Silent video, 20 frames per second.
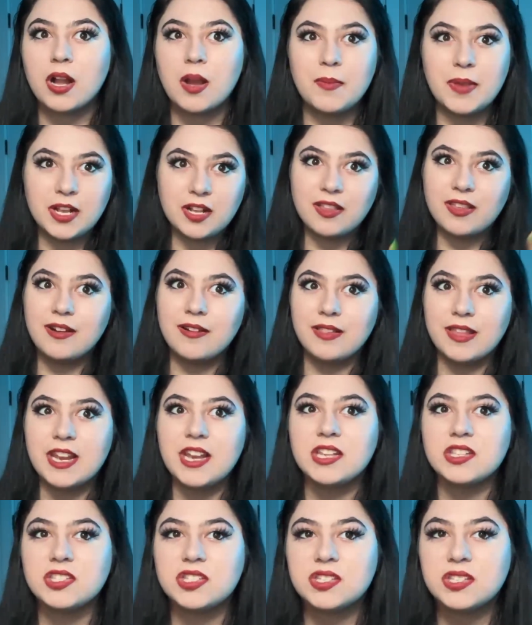I mean, clearly
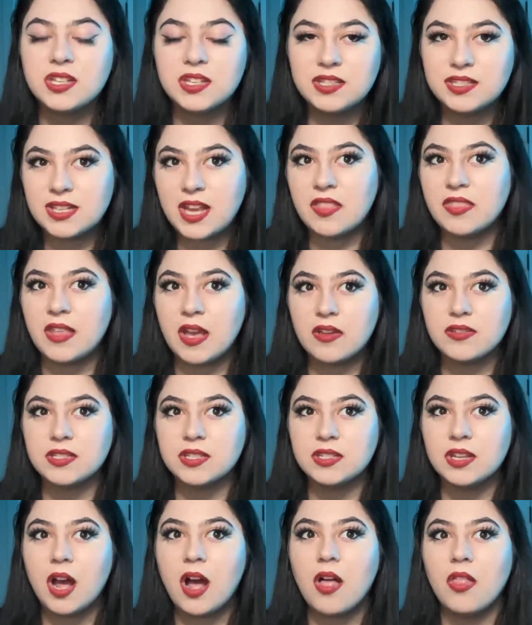it's
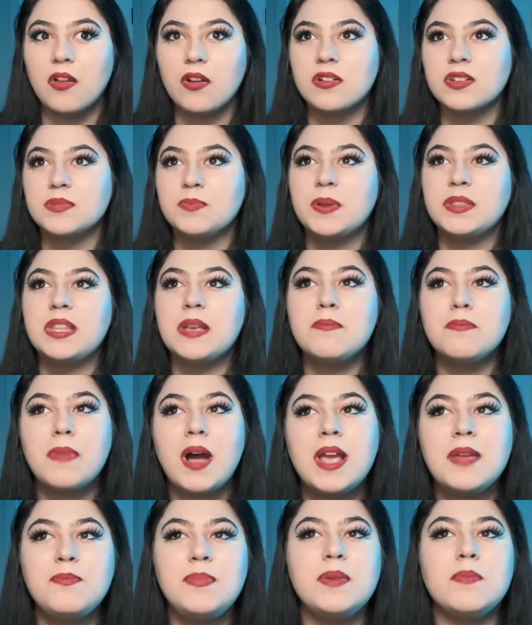$10,000, but they
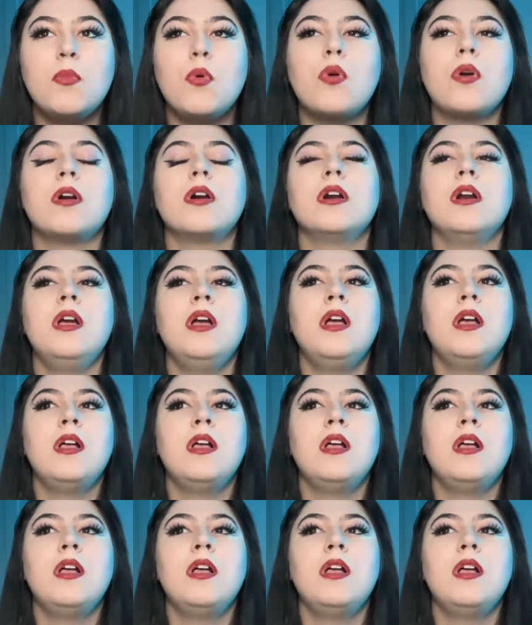might be more